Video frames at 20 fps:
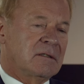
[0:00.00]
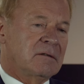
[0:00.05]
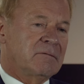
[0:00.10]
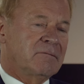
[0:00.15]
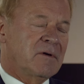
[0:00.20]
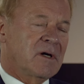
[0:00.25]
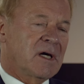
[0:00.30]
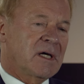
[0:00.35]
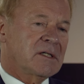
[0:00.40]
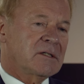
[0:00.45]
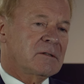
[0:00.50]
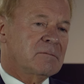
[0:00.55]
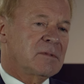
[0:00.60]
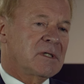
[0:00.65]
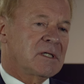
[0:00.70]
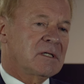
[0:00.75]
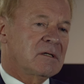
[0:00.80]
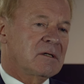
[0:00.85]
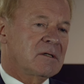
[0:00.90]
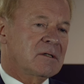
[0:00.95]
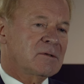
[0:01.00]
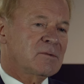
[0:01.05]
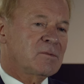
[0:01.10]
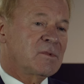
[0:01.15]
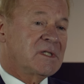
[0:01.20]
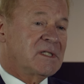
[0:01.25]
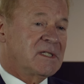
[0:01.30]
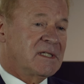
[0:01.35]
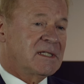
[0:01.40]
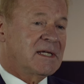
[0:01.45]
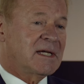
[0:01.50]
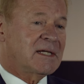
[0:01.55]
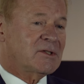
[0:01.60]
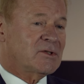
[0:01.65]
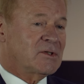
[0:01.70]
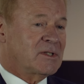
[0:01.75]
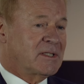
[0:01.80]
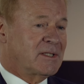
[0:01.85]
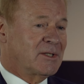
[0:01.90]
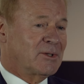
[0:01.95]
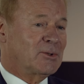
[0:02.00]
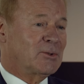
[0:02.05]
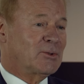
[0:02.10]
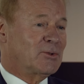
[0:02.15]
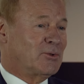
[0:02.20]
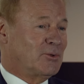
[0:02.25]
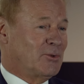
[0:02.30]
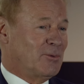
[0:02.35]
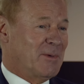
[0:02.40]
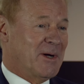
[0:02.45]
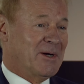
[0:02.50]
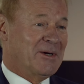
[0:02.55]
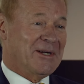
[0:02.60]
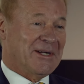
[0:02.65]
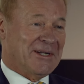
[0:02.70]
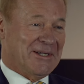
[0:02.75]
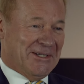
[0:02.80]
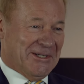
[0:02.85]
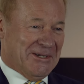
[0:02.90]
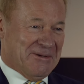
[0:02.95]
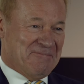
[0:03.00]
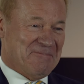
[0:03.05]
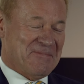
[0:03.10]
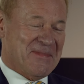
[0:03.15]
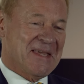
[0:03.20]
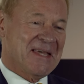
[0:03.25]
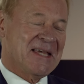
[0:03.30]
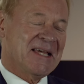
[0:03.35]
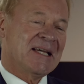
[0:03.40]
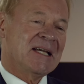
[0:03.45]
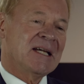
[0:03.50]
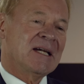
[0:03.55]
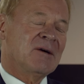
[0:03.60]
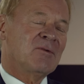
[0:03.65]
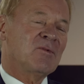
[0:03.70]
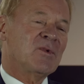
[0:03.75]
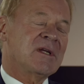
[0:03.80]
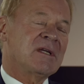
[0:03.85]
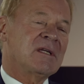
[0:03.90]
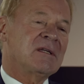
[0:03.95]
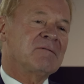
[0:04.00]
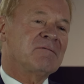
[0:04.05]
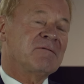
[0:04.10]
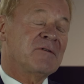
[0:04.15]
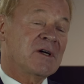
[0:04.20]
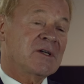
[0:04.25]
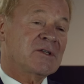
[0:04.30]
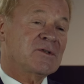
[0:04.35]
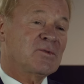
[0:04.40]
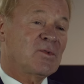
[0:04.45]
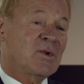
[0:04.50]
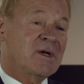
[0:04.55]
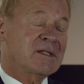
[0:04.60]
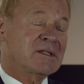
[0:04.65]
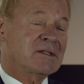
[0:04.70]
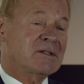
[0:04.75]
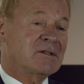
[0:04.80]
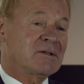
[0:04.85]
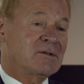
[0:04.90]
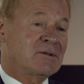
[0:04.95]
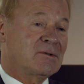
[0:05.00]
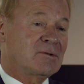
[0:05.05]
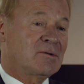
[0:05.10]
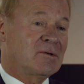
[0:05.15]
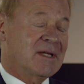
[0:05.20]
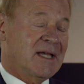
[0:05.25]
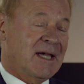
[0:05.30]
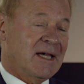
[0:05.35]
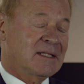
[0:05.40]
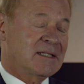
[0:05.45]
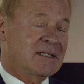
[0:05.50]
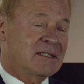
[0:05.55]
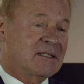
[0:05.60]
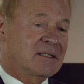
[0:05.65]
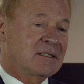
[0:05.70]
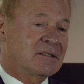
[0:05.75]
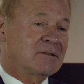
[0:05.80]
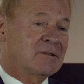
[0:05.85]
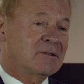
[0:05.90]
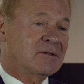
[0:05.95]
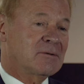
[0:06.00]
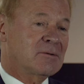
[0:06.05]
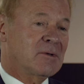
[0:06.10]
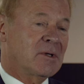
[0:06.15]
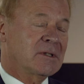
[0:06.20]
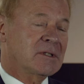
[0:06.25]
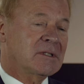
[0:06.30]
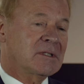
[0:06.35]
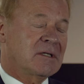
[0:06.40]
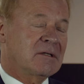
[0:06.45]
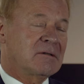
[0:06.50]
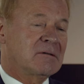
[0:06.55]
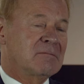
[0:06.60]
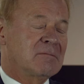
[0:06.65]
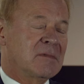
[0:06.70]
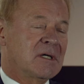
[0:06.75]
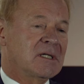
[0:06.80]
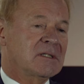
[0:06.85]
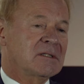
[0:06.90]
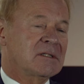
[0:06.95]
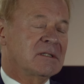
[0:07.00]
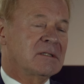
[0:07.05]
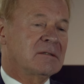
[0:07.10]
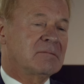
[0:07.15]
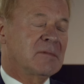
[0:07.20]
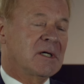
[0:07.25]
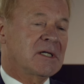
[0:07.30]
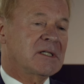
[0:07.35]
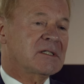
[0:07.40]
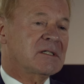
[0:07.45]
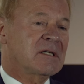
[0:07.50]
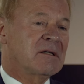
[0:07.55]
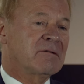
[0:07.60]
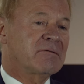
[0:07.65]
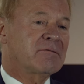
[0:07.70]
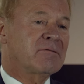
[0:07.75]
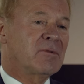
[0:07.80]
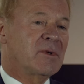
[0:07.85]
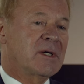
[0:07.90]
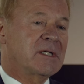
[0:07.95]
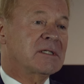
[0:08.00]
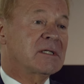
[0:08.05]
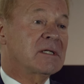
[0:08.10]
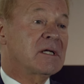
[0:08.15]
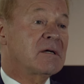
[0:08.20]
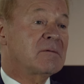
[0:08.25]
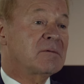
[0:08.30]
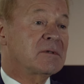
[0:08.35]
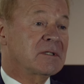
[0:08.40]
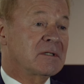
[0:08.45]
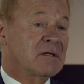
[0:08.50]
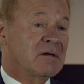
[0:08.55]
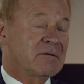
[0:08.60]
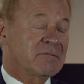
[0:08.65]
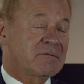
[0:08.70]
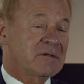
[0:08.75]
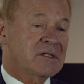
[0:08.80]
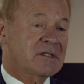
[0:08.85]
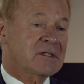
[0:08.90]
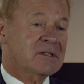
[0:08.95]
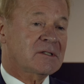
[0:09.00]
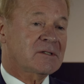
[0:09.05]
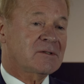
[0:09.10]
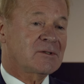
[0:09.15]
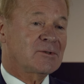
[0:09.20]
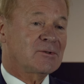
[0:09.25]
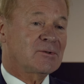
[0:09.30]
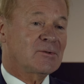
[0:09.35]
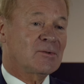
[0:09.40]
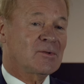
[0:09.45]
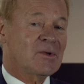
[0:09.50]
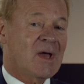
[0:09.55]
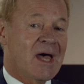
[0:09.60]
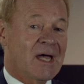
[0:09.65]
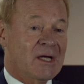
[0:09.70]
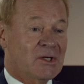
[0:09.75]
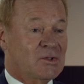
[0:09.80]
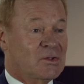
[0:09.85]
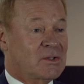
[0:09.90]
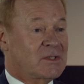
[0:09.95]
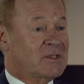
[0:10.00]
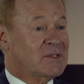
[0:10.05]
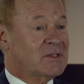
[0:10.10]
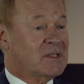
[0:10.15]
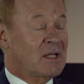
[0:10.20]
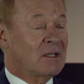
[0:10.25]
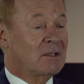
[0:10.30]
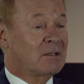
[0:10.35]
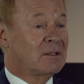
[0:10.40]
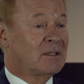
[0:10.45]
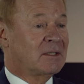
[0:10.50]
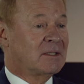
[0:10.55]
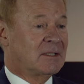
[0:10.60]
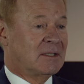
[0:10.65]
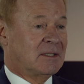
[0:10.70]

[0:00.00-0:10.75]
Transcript: advice because we did actually go to America. We first went to Canada, to Toronto. Martin and myself yep. went and opened an office to actually sell